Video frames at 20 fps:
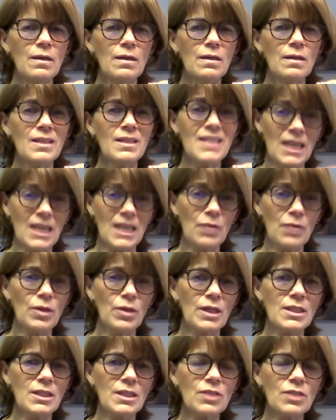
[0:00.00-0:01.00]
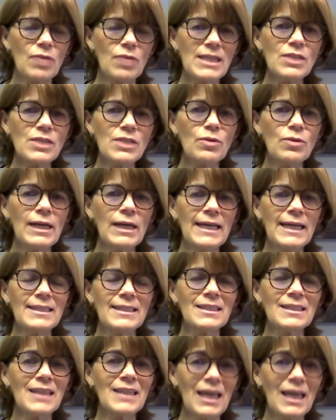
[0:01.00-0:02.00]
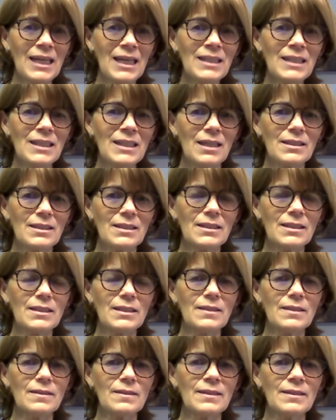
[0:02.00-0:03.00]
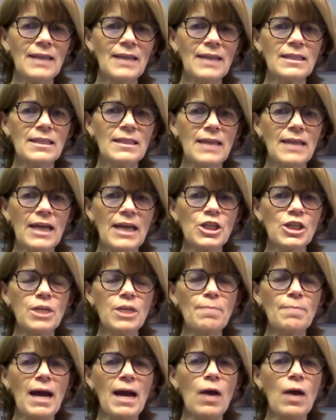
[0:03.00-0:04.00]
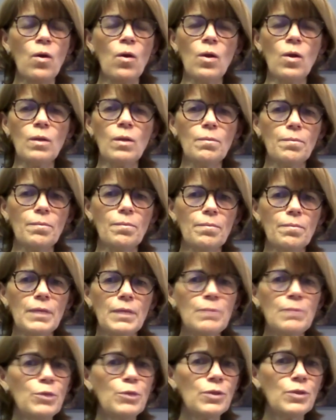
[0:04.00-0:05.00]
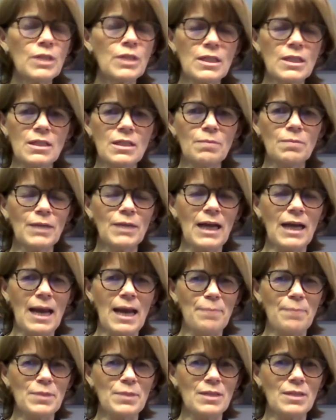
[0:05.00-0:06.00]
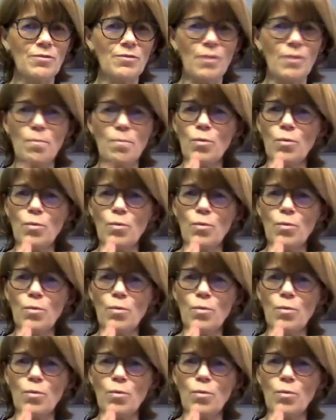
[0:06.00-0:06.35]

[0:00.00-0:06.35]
serious stress-related illness that actually my whole immune system collapsed from